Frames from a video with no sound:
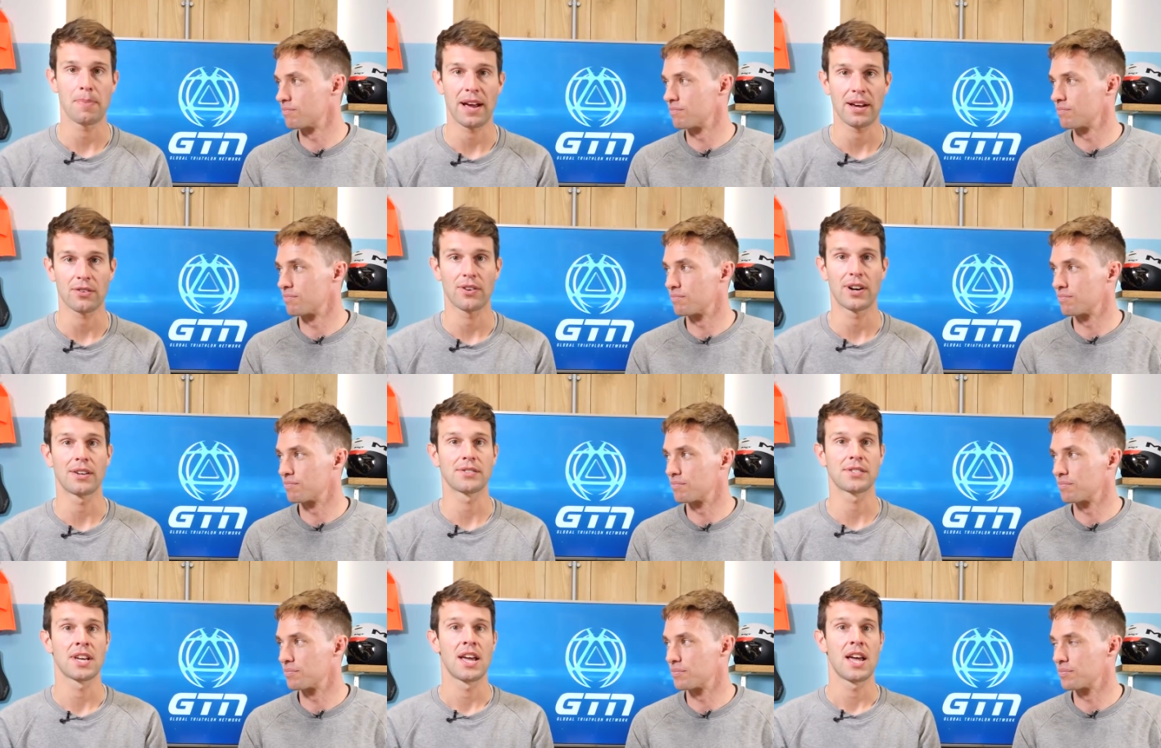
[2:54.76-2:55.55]

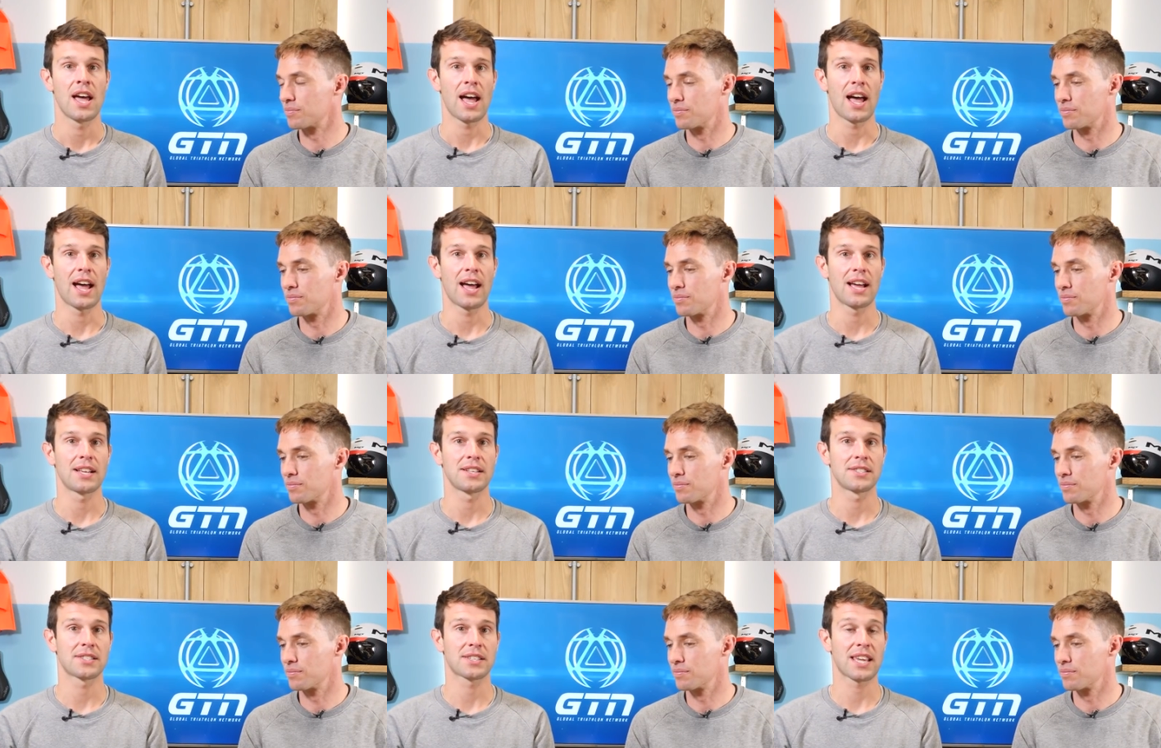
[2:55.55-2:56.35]
Speaker 1: background
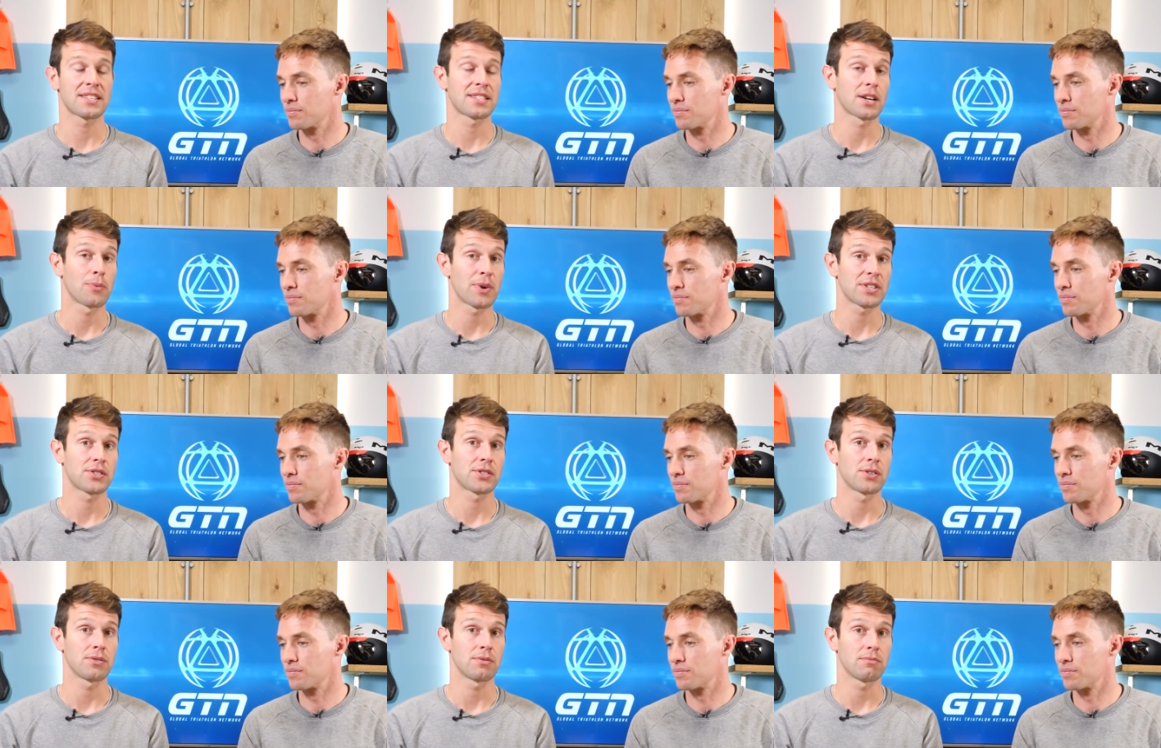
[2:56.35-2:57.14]
and getting a
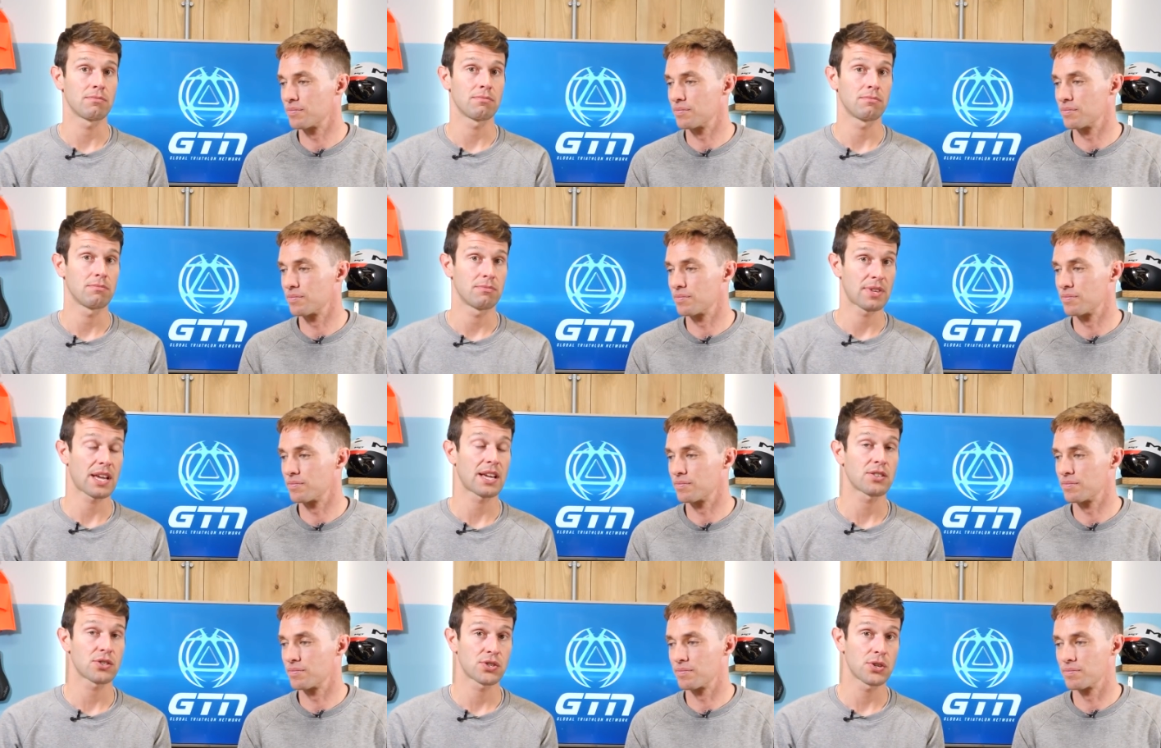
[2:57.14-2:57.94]
wetsuit
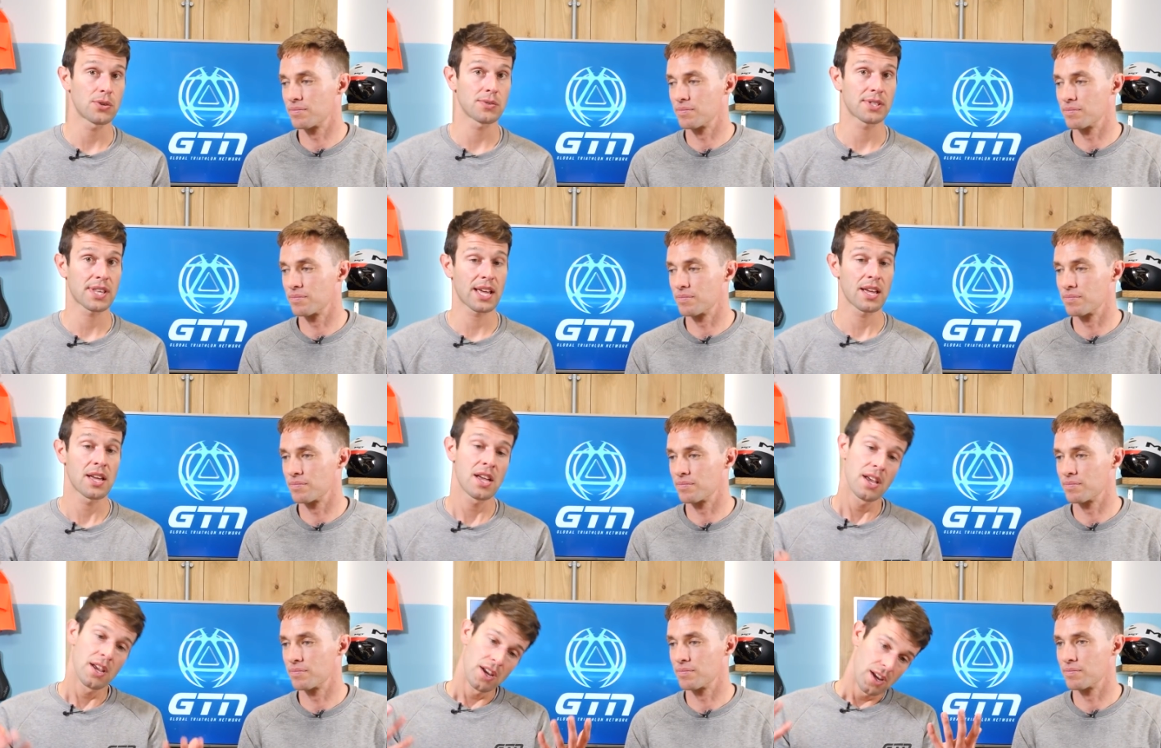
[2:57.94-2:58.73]
that suits that.
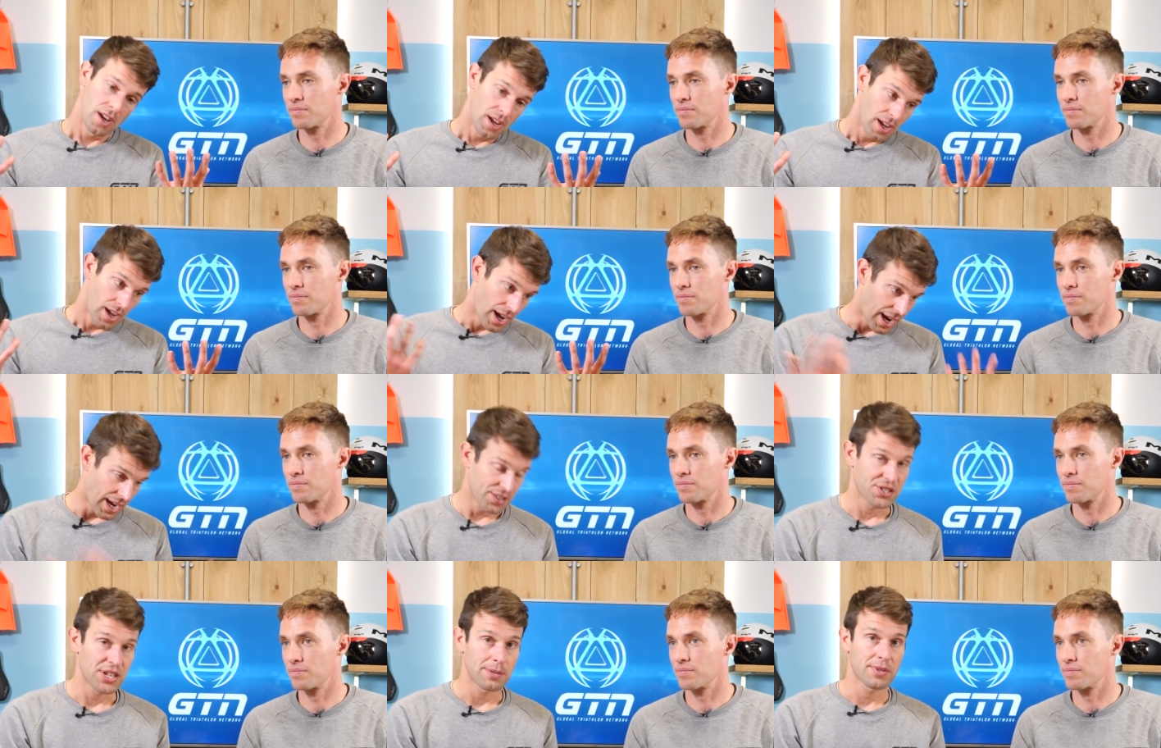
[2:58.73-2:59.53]

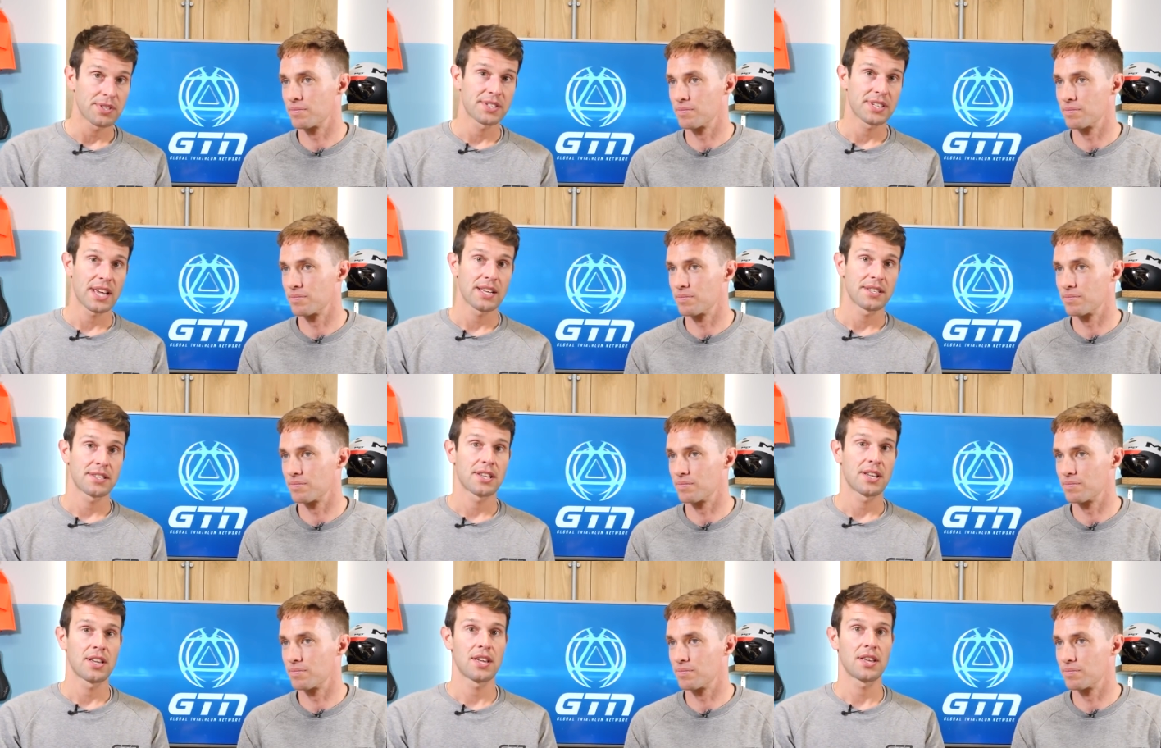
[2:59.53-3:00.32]
As James has said,
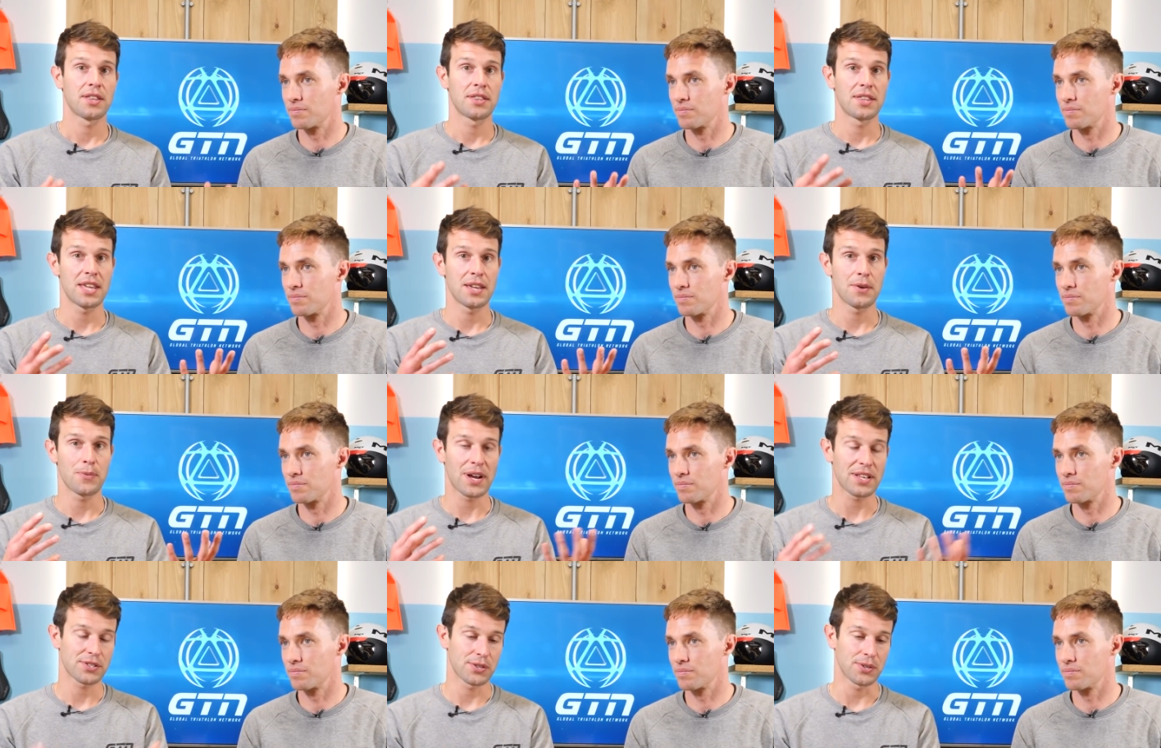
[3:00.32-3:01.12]
the
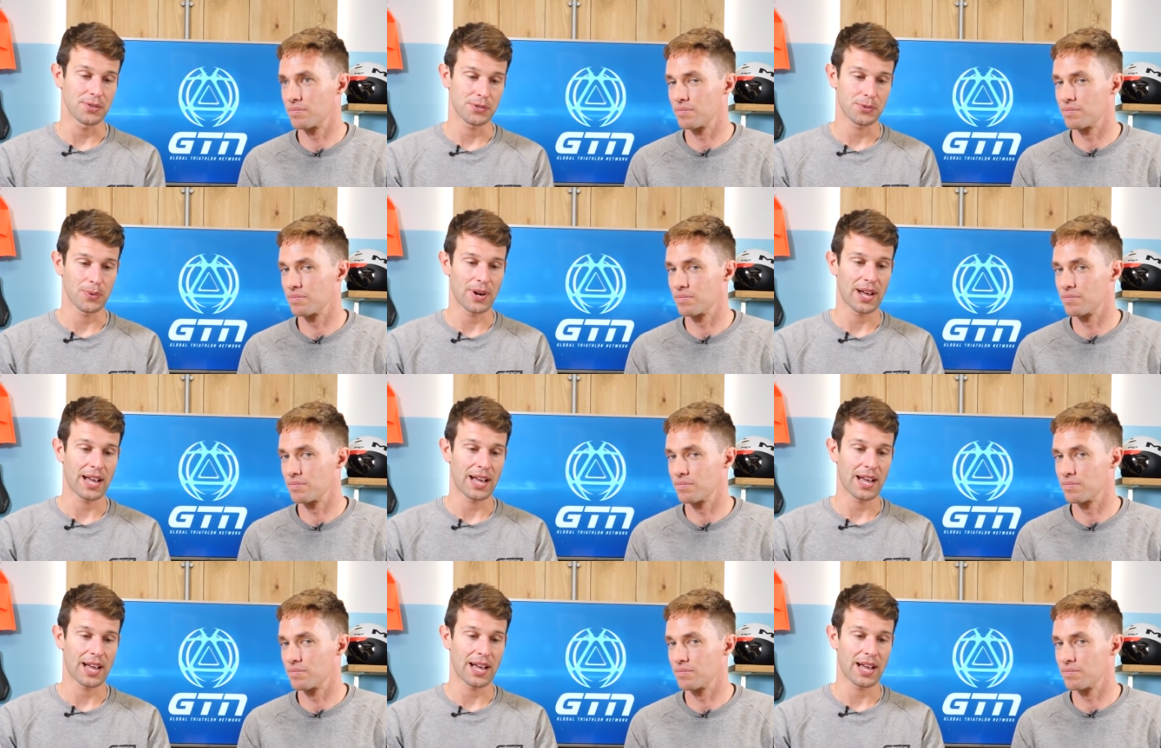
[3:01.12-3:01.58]
wetsuits will